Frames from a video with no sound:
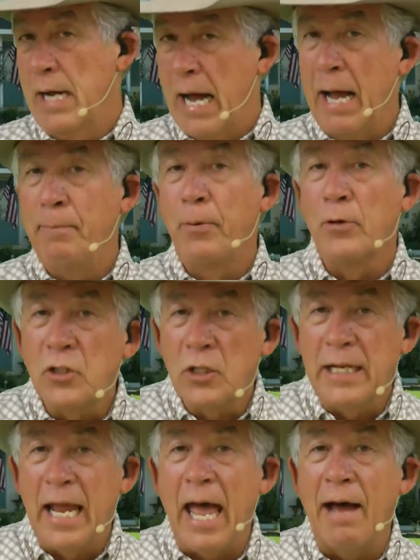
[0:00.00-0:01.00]
I
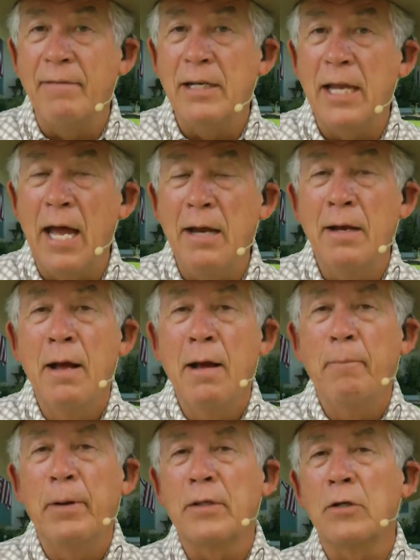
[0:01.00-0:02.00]
personally haven't yet,
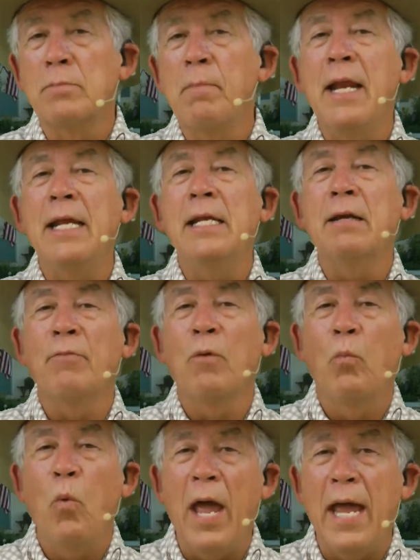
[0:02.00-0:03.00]
but there's many
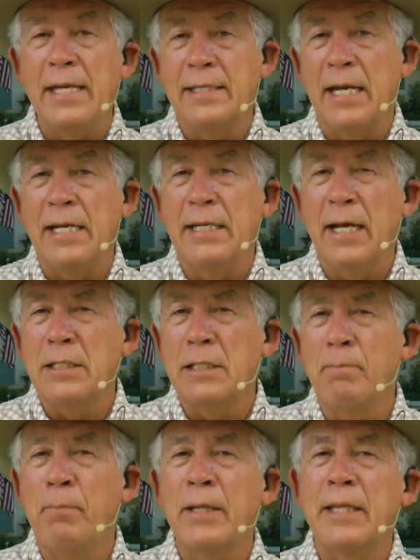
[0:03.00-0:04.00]
different ways that he does
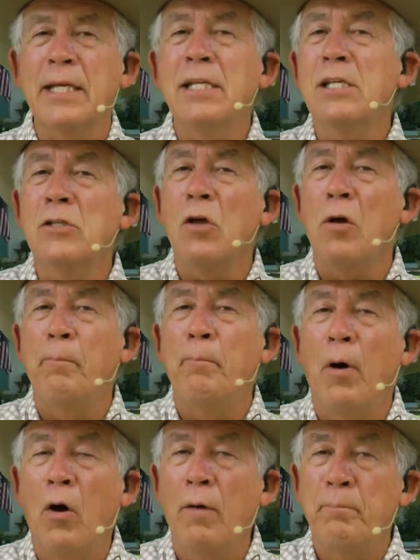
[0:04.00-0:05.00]
it, but this is all
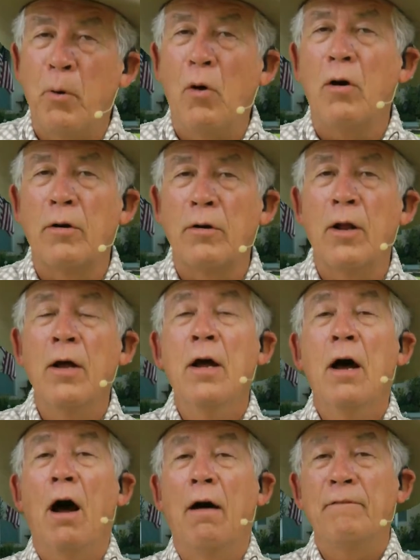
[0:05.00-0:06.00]
part
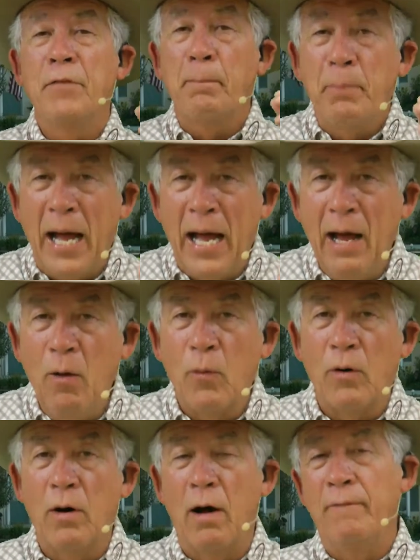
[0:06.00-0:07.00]
of the
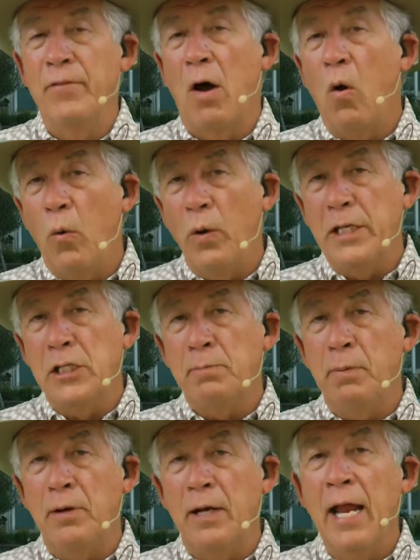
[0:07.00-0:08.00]
power of the Holy
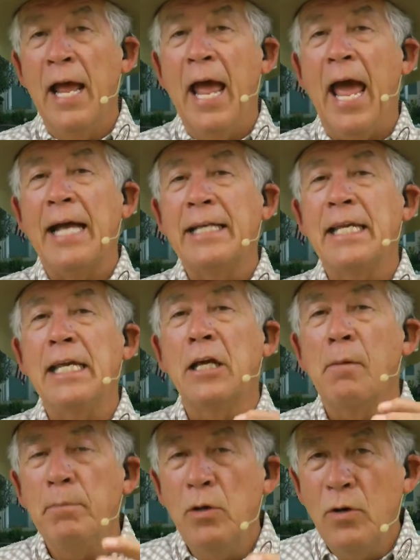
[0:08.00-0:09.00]
Spirit as he
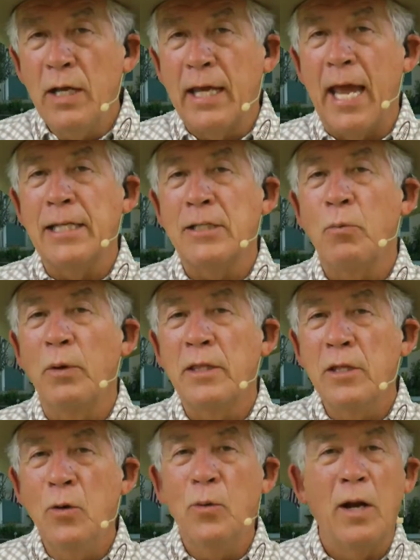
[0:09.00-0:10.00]
communicates with
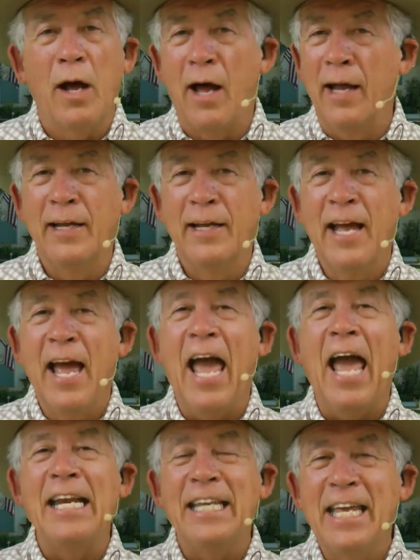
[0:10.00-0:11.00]
you and I
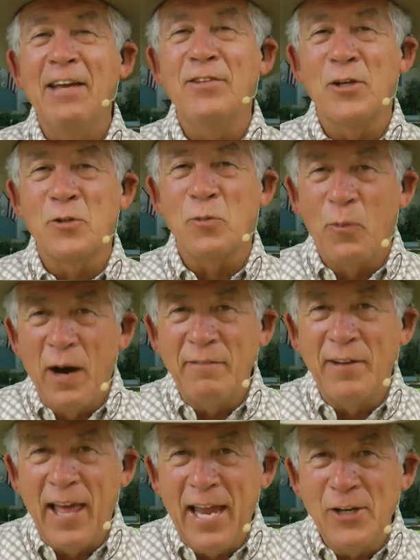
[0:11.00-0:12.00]
and gives us
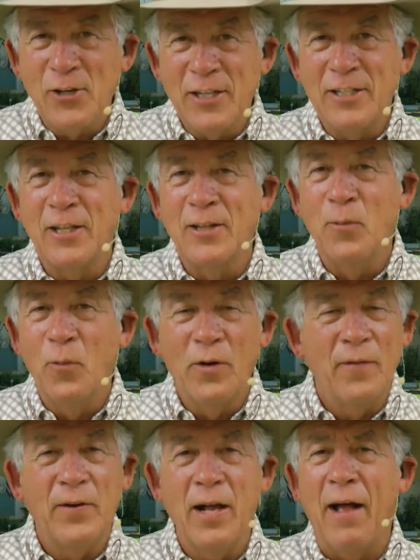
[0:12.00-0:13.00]
revelation to the
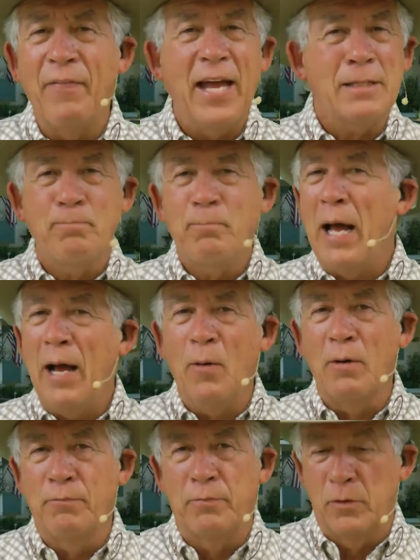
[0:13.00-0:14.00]
word of God. That's
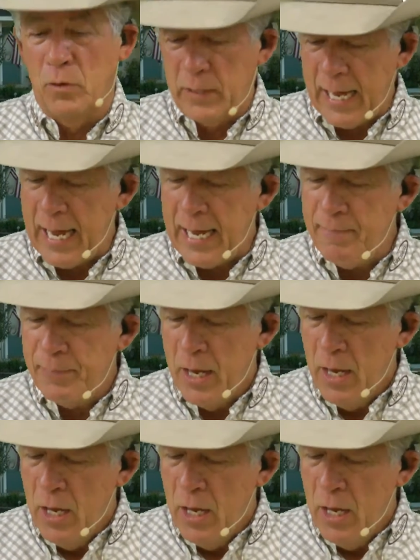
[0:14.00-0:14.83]
powerful, okay?